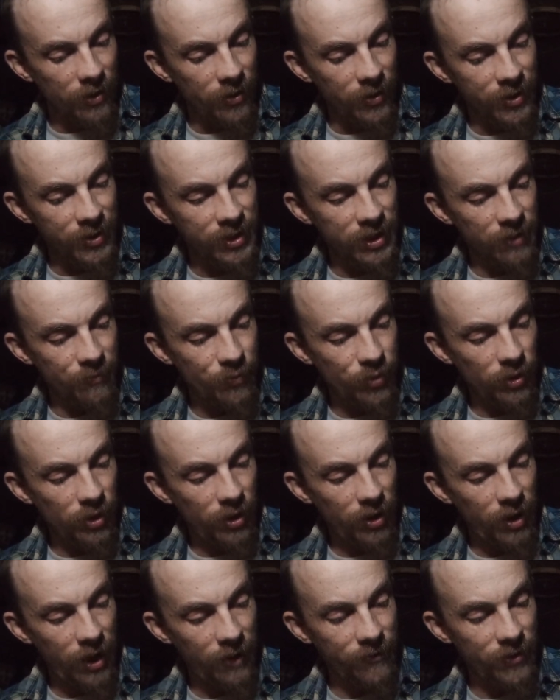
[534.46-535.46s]
The simple,
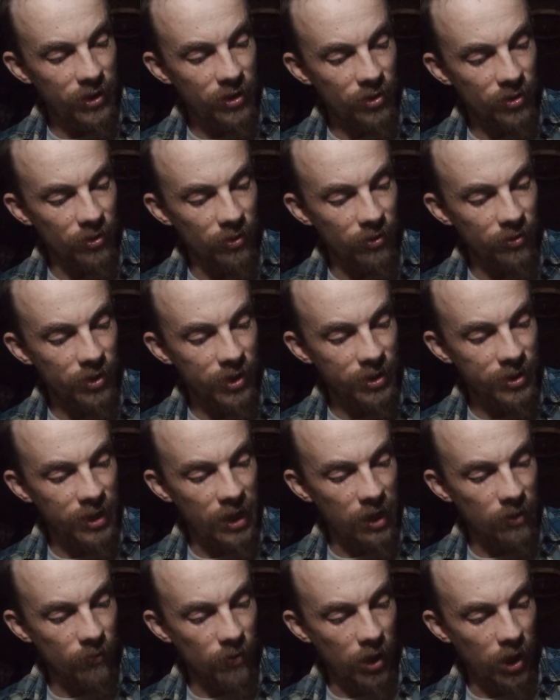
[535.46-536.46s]
heavy truth is
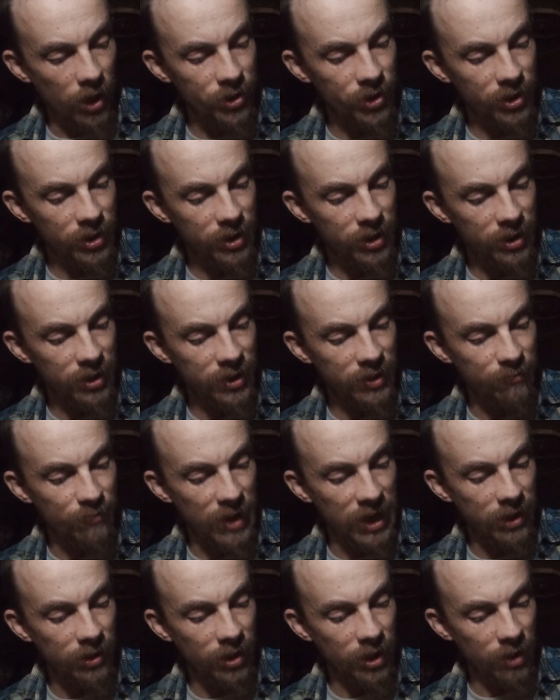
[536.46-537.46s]
that Washington is
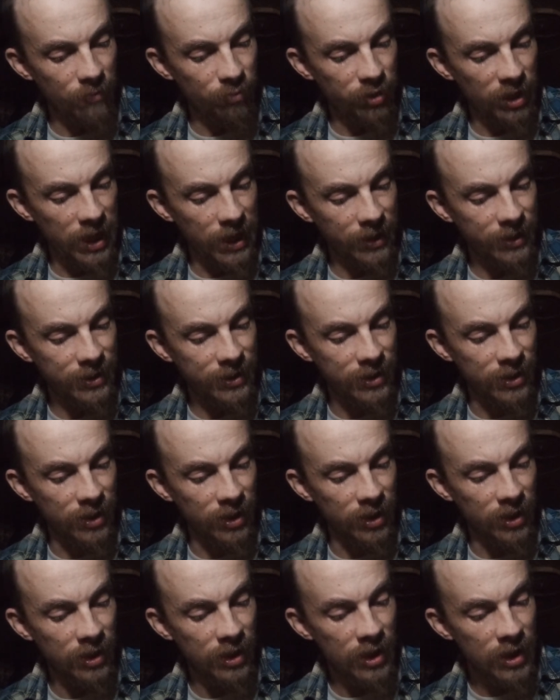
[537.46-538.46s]
mainly a black
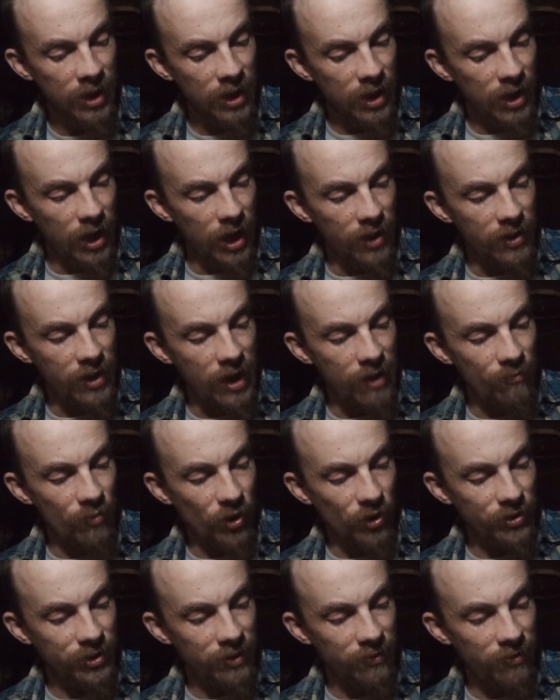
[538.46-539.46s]
city, and that
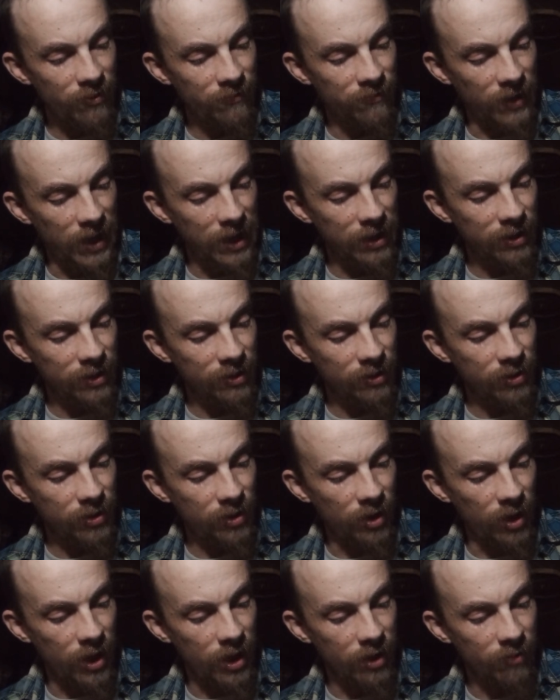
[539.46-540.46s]
most of the violent
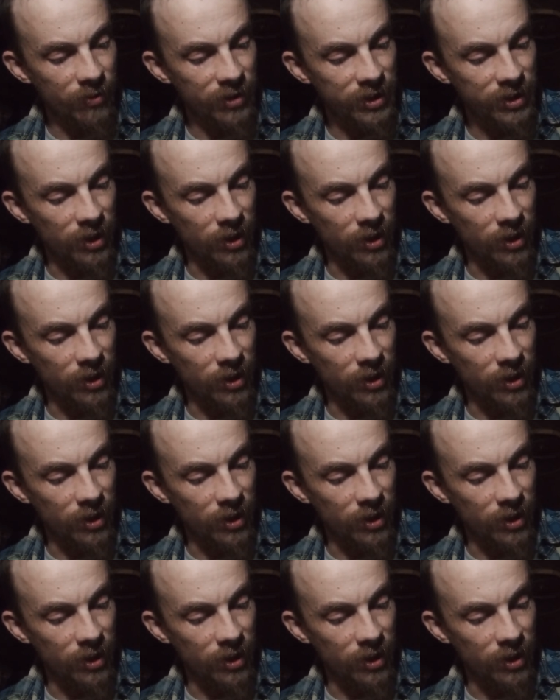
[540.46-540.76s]
crime is